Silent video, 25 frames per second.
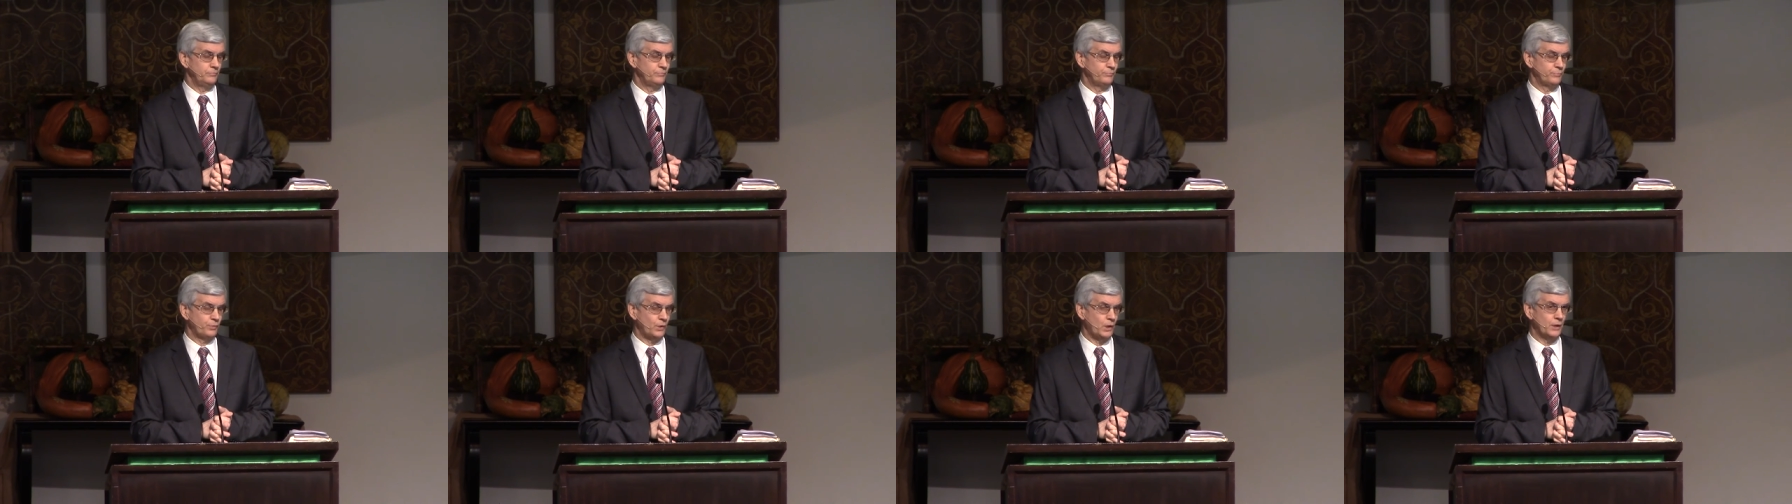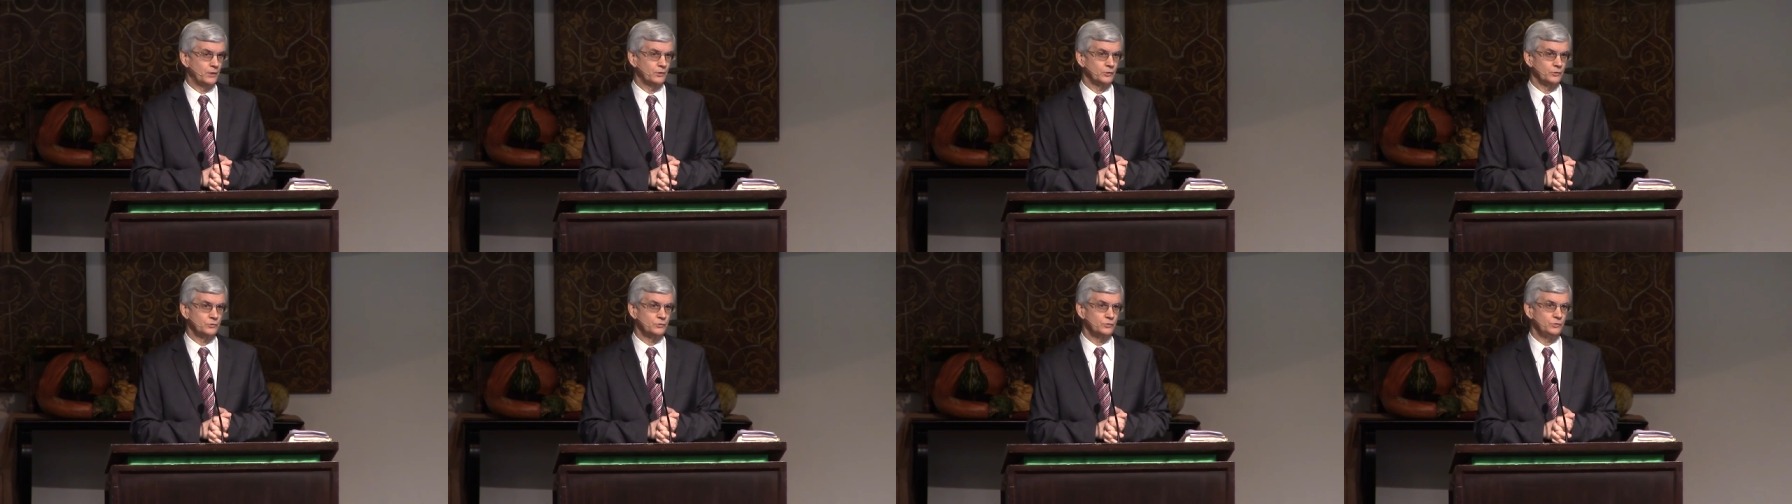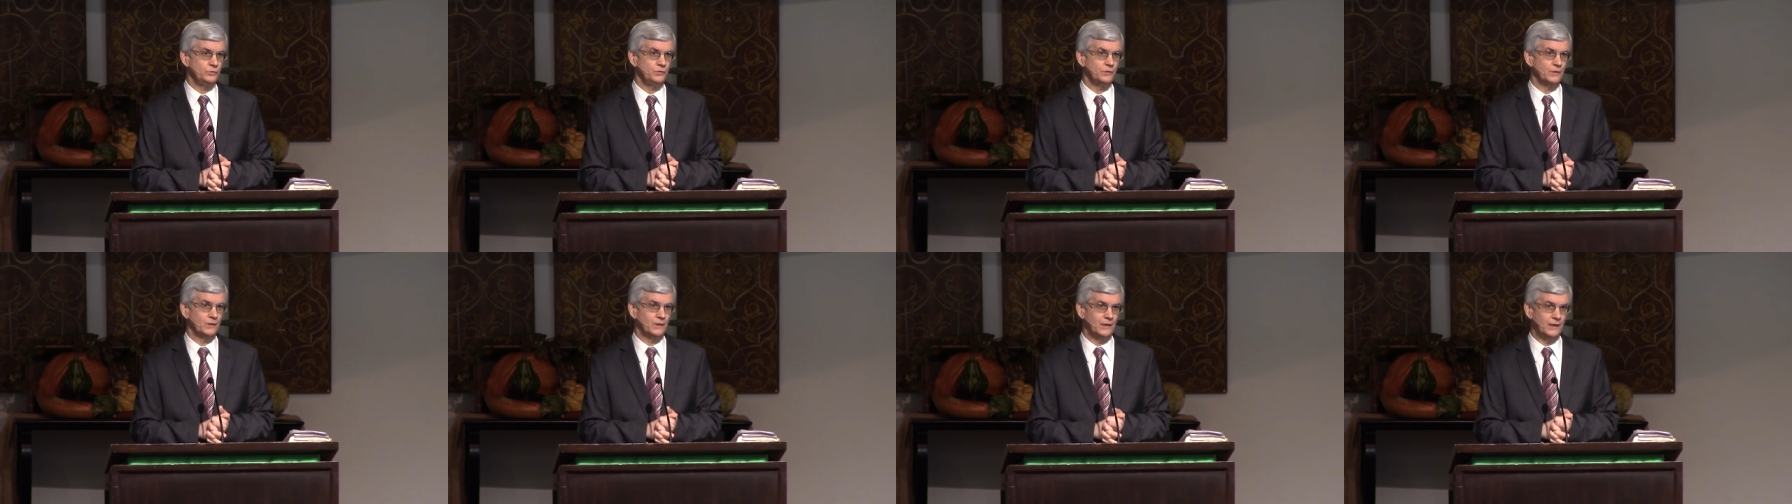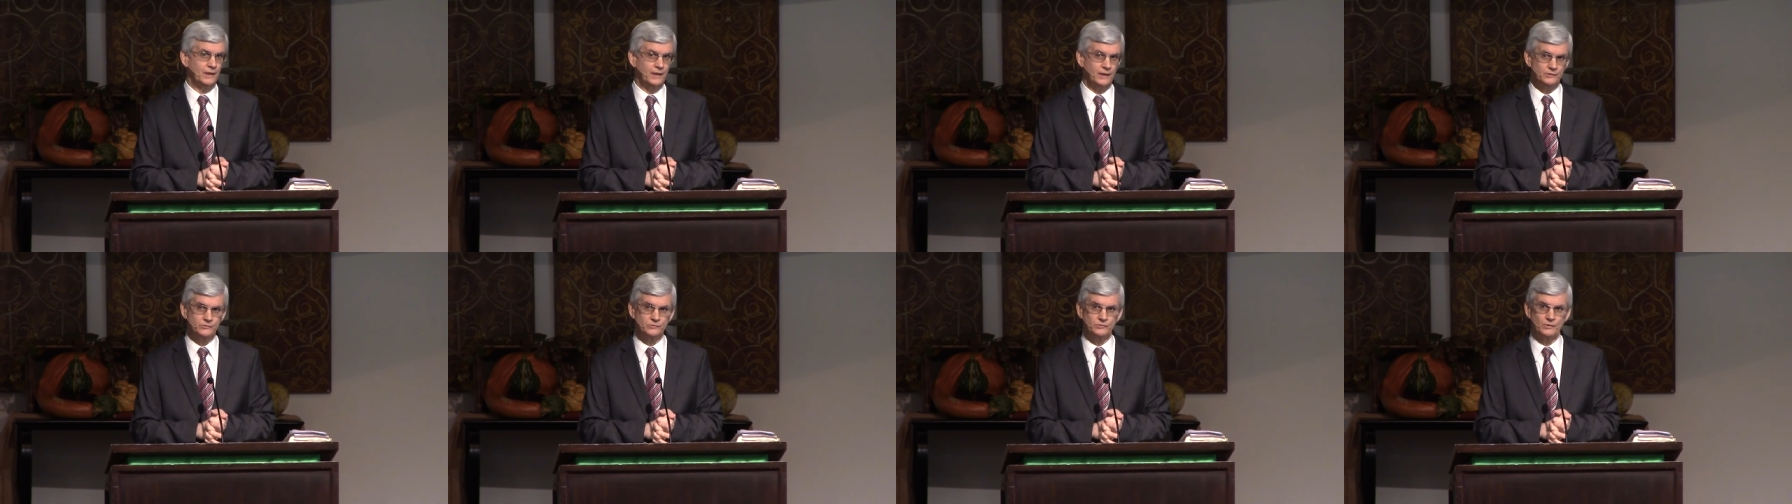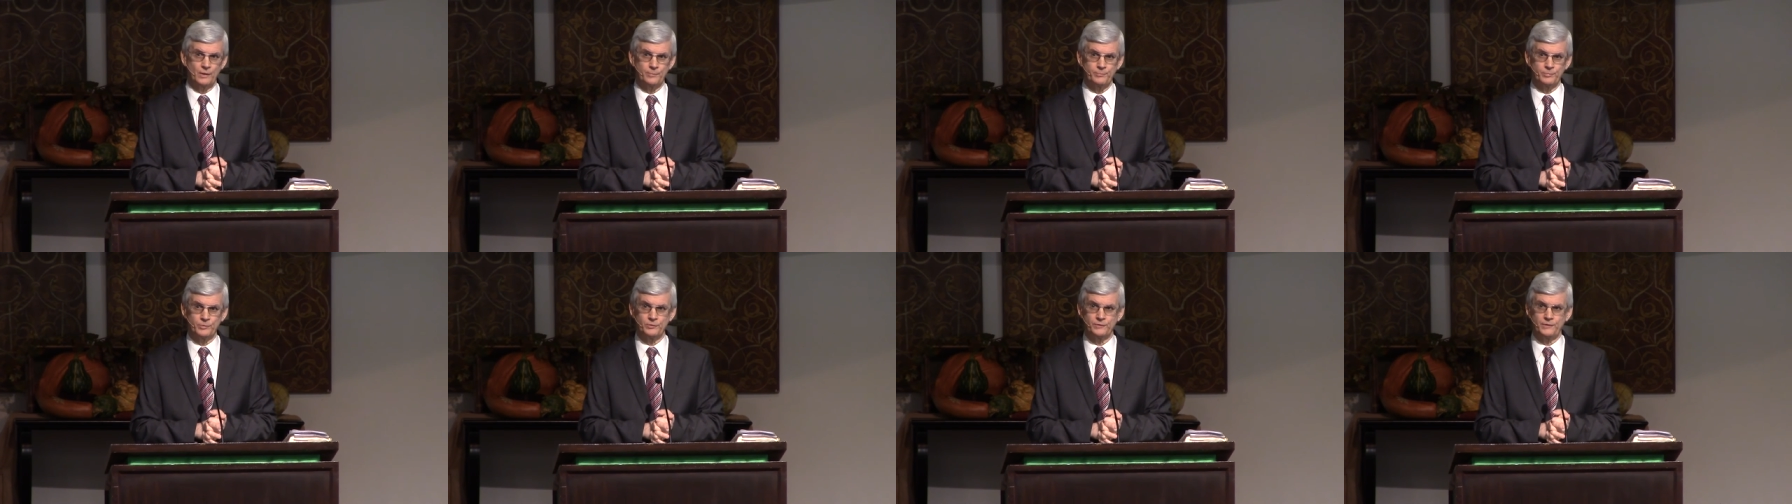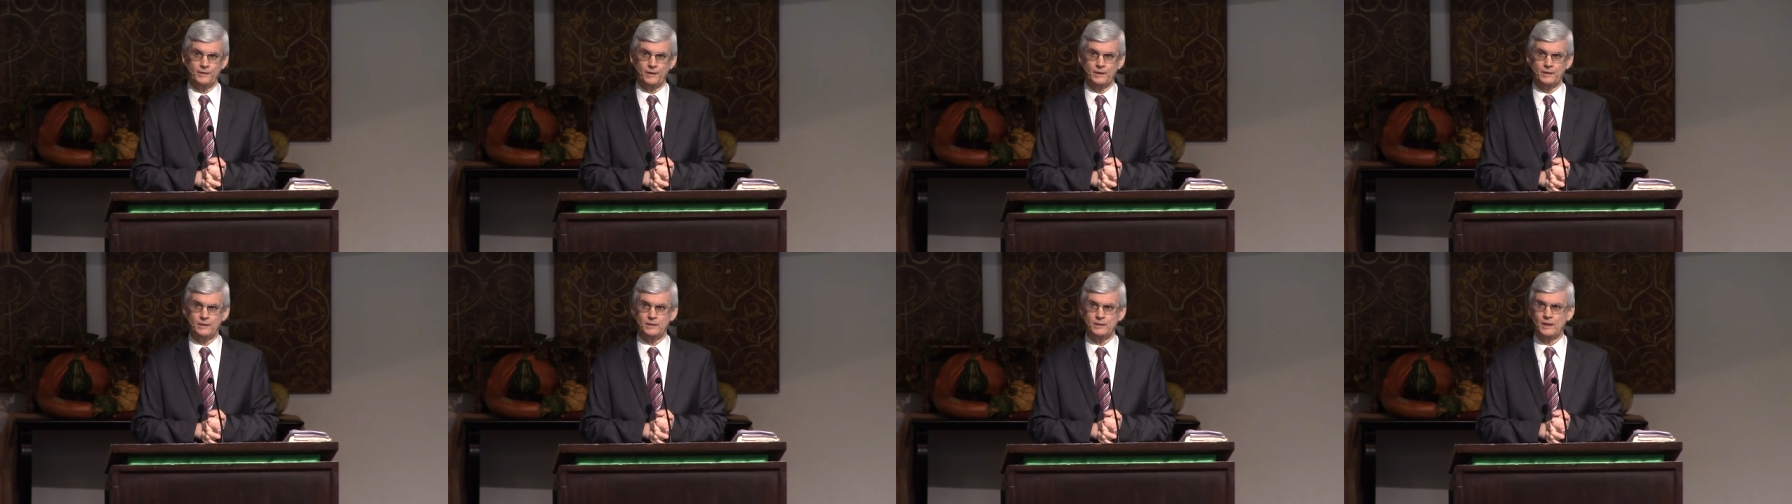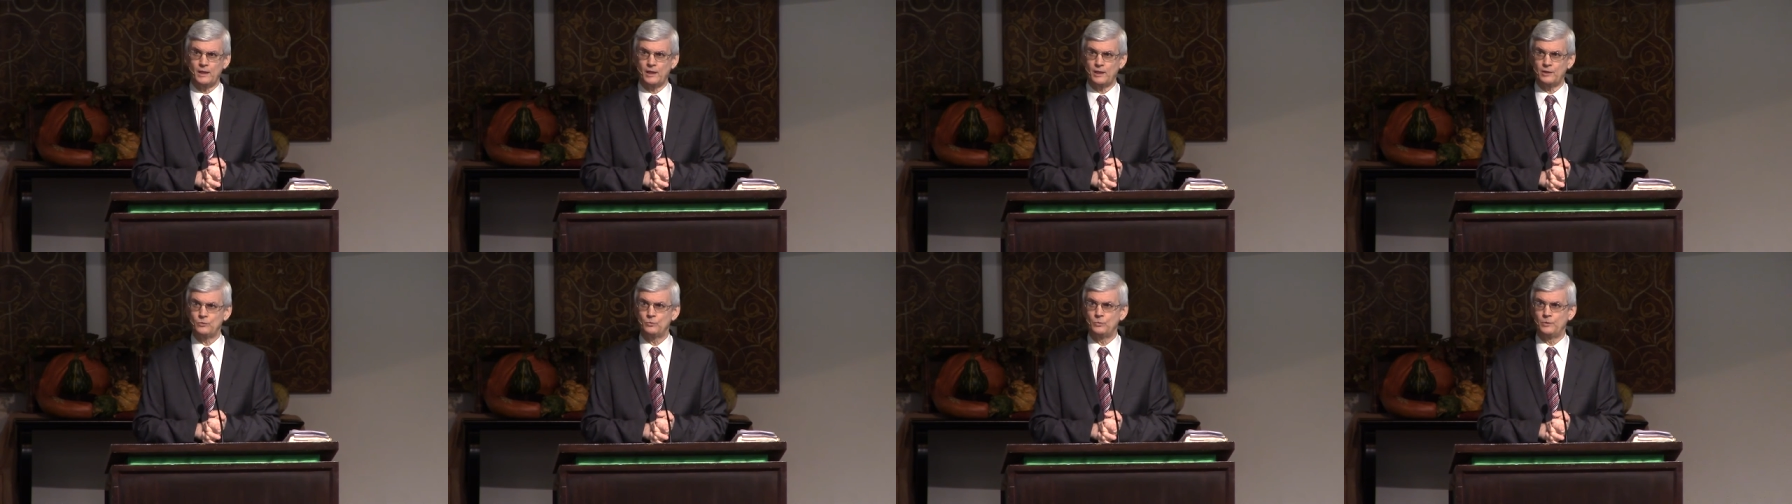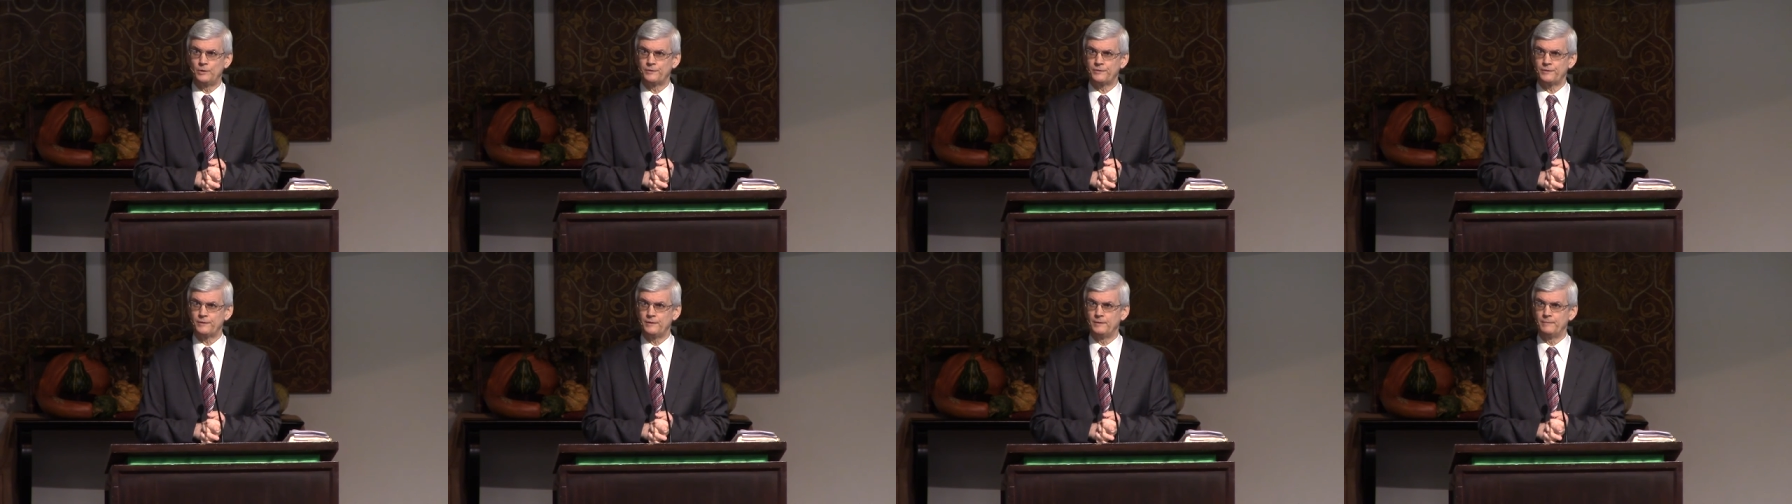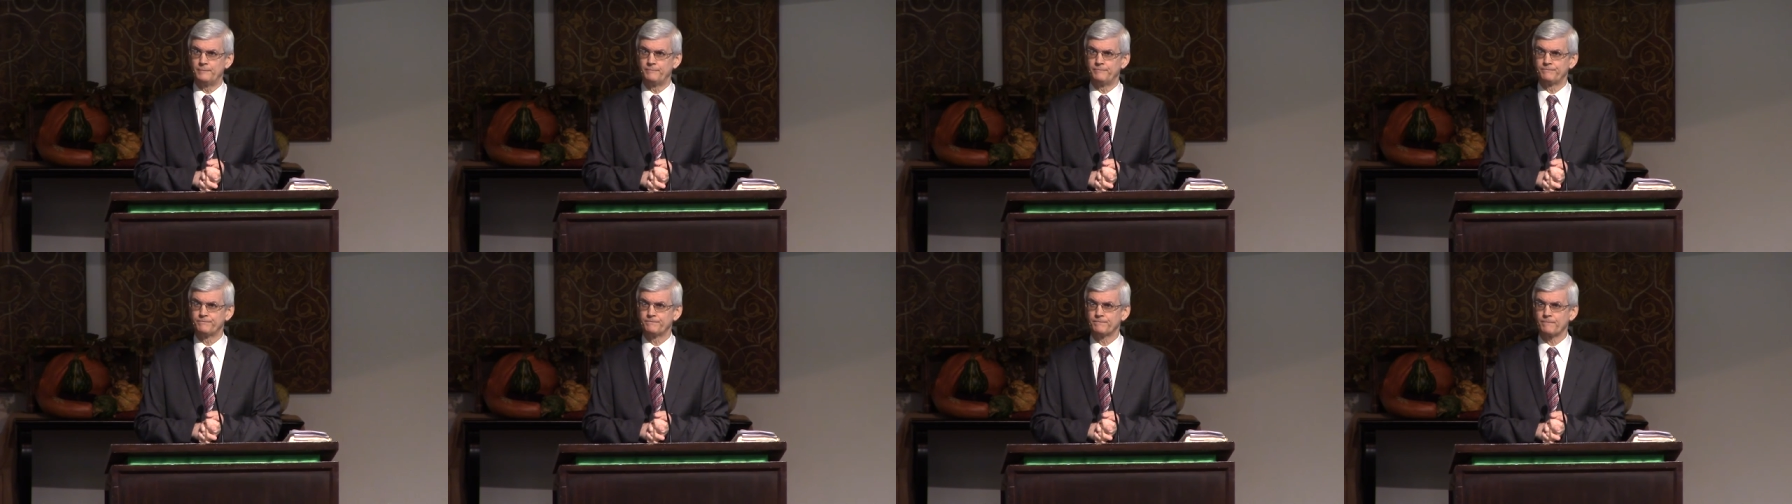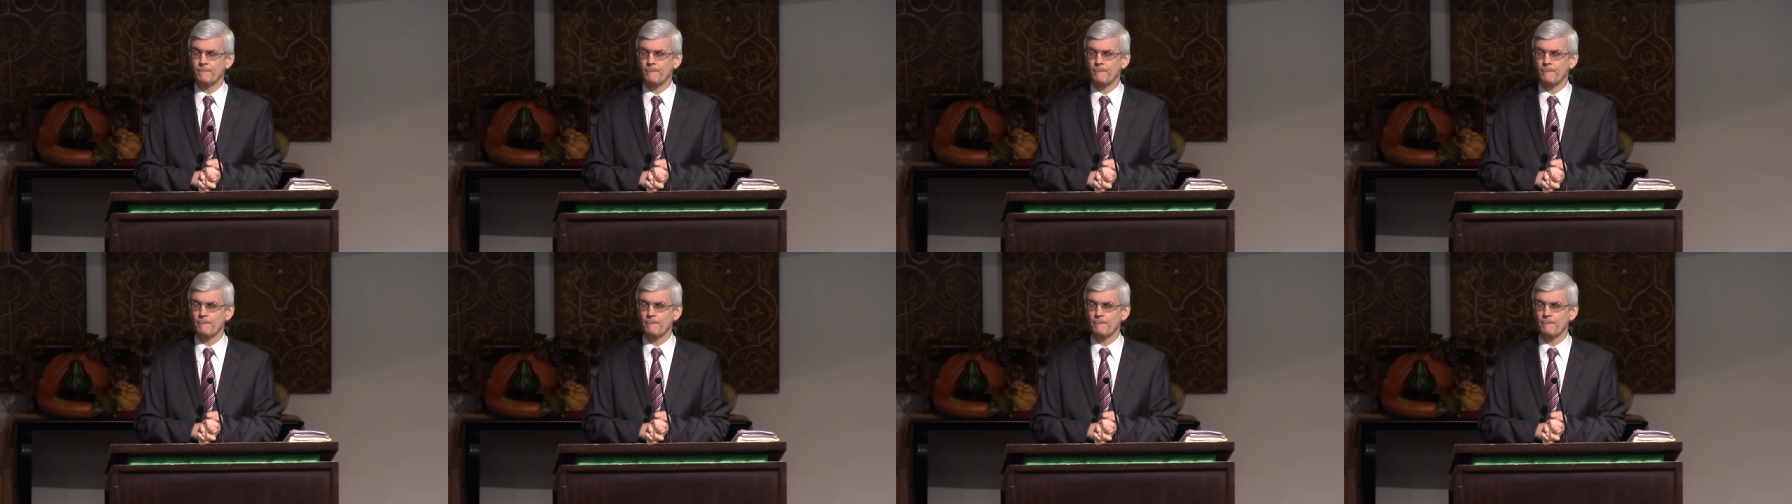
prior to the Last Supper that he had with them.